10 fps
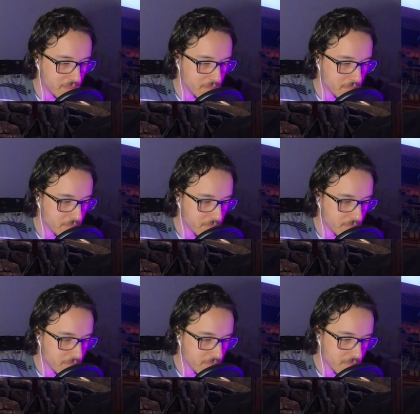
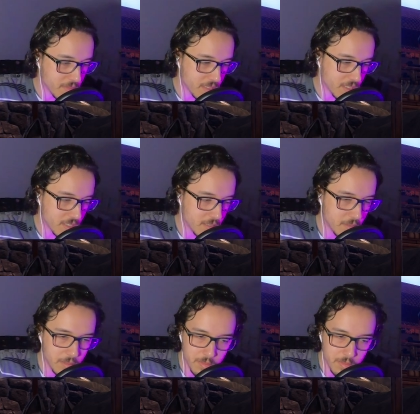[no speech]